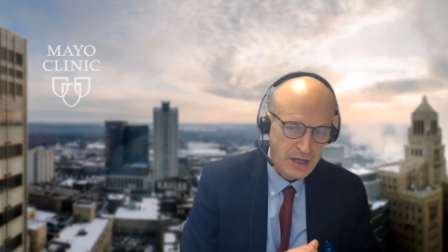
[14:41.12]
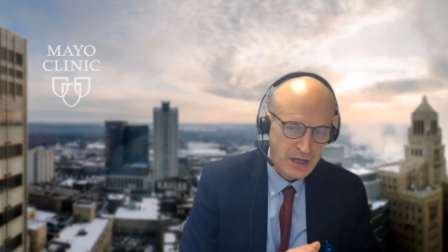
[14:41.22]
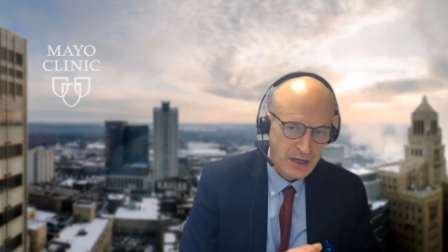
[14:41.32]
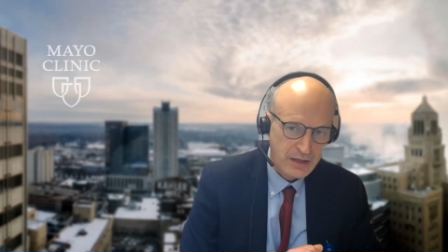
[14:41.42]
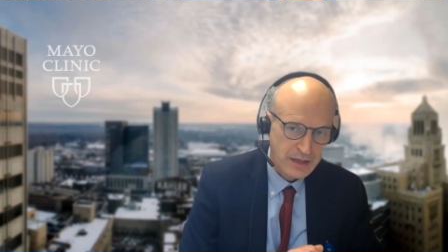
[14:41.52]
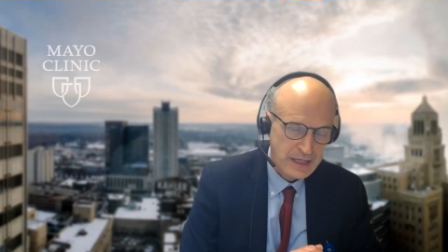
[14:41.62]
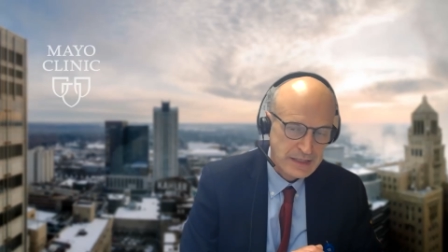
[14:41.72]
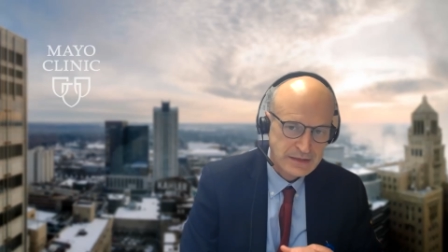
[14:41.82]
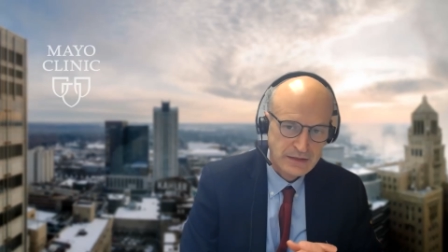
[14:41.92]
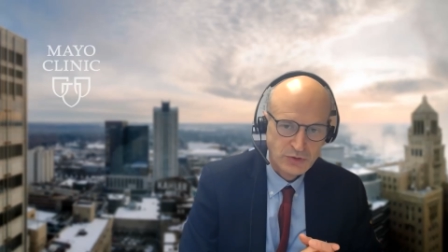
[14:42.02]
Uh, less
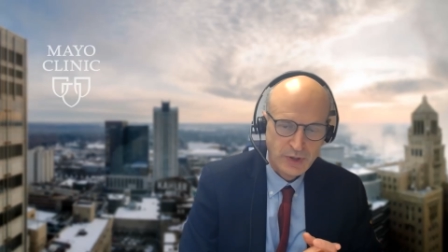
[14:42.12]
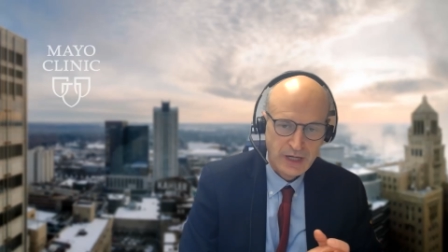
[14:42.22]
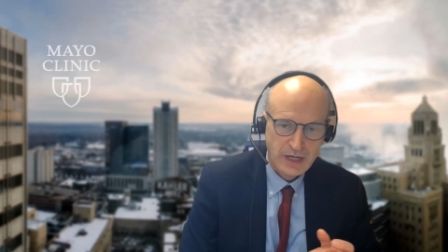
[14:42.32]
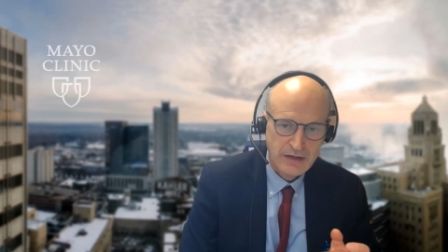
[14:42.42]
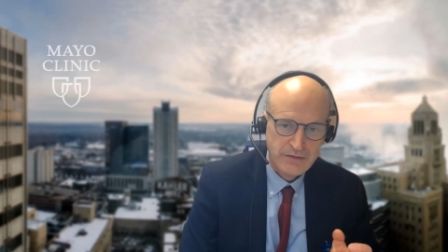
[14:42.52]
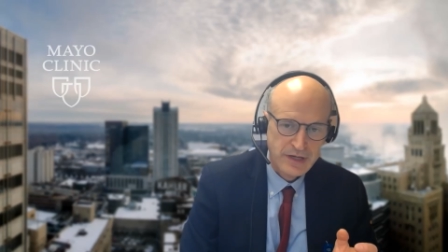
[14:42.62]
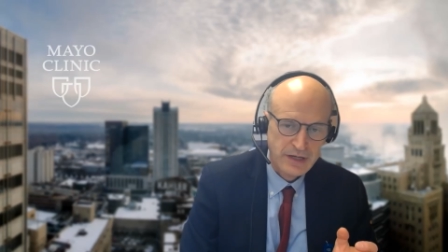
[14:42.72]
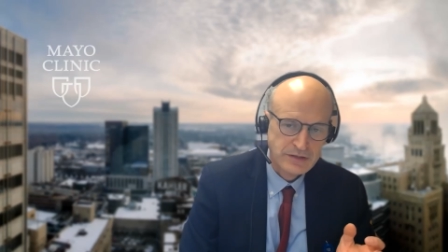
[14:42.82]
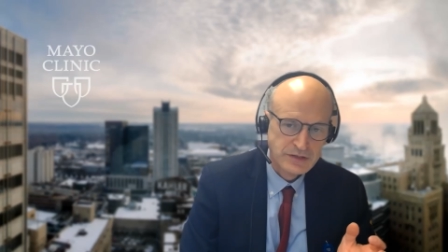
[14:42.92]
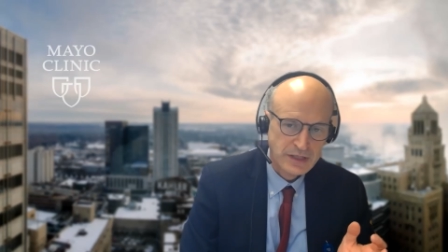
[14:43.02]
than two and a half
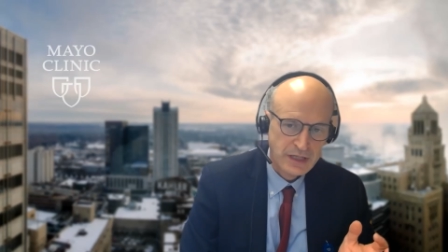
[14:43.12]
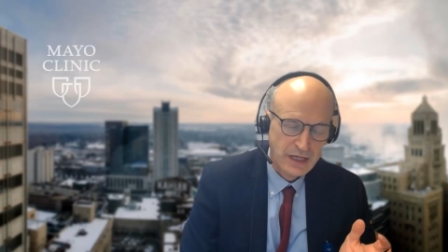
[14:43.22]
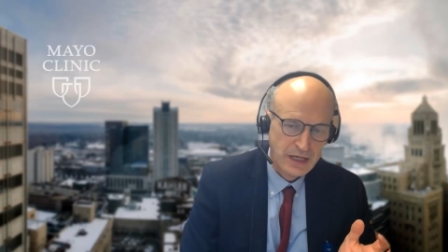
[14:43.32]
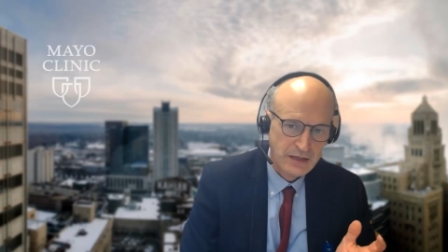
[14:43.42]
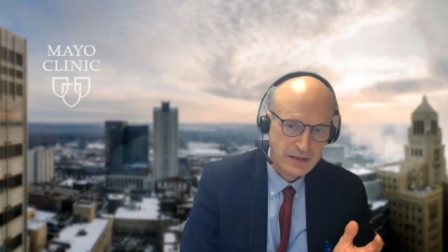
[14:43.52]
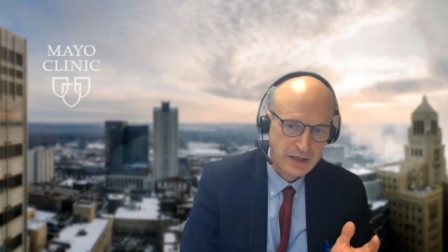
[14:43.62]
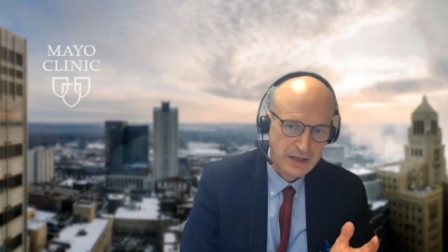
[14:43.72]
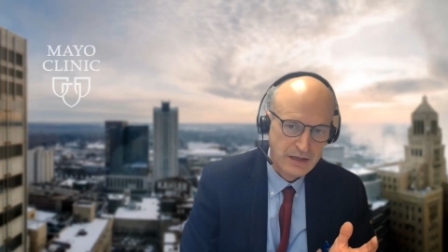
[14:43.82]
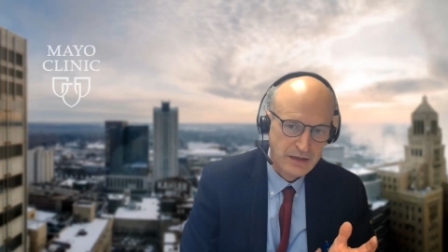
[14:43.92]
years, uh, the,